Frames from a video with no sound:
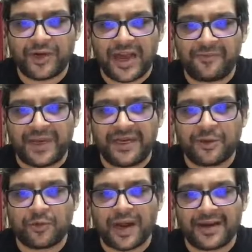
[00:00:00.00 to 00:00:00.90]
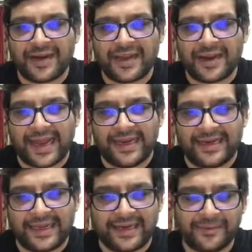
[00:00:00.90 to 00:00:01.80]
would have been
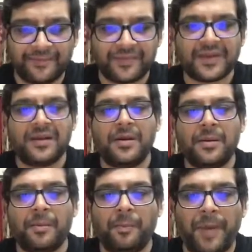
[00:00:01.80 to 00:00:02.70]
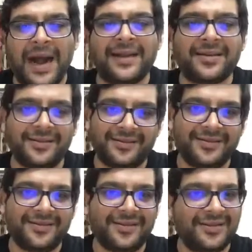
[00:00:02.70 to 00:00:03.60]
219. But
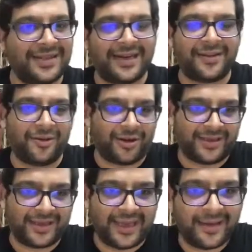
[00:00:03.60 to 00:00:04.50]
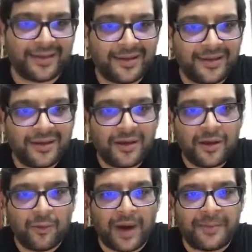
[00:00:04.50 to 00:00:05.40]
that is not the case.
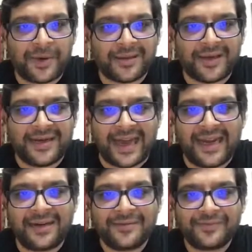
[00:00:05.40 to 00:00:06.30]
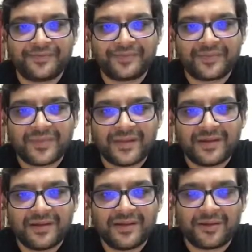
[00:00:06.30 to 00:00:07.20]
One person died,
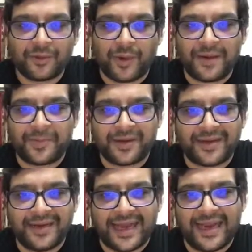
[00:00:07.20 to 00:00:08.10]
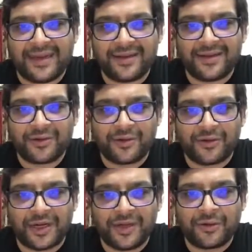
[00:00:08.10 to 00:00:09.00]
so you
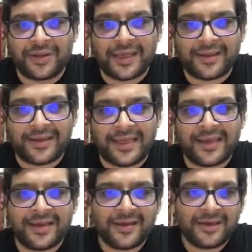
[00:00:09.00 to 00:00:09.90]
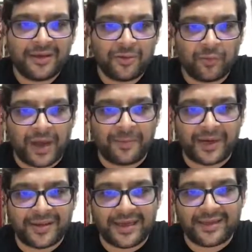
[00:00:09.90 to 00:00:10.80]
reduce 60. One
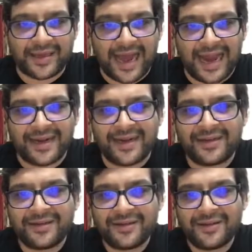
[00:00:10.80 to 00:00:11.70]
person is added,